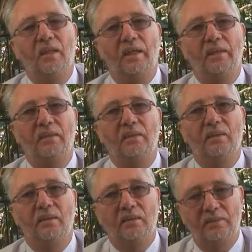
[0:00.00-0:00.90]
and
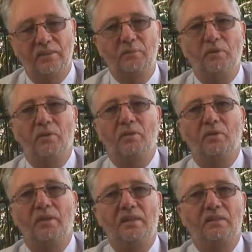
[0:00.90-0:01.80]
similarly,
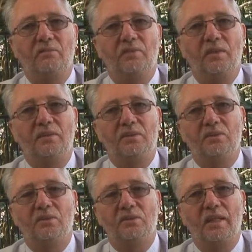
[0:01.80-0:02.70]
when it hits the fund, is
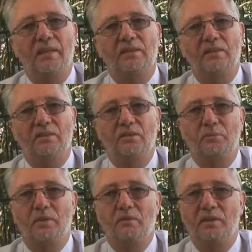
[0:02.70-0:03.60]
not taxed in the
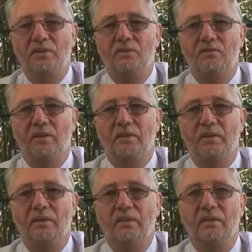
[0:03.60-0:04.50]
superannuation fund.
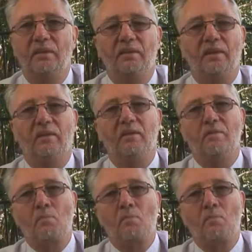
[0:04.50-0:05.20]
Now,